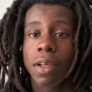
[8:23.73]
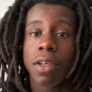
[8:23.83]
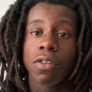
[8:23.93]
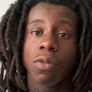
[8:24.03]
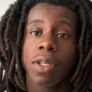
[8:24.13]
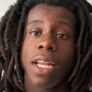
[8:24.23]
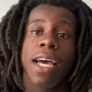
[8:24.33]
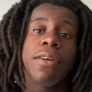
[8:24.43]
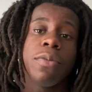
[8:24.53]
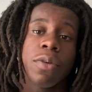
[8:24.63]
it's
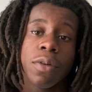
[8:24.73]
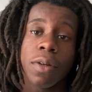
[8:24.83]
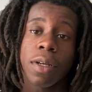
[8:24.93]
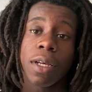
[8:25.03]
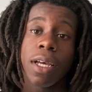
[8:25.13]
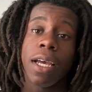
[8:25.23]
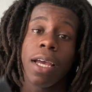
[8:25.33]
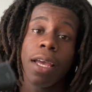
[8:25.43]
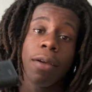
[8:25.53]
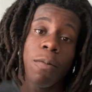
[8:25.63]
reliable,
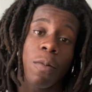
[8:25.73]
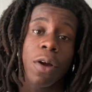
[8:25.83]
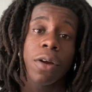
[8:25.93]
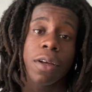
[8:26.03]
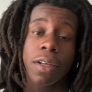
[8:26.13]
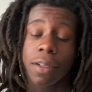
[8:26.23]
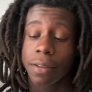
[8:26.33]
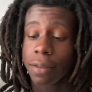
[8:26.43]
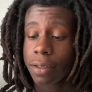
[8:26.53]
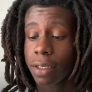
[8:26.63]
it works,
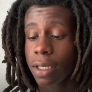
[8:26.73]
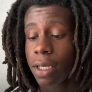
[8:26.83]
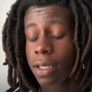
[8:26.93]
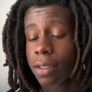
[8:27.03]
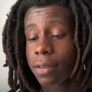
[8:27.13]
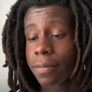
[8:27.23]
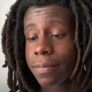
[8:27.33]
and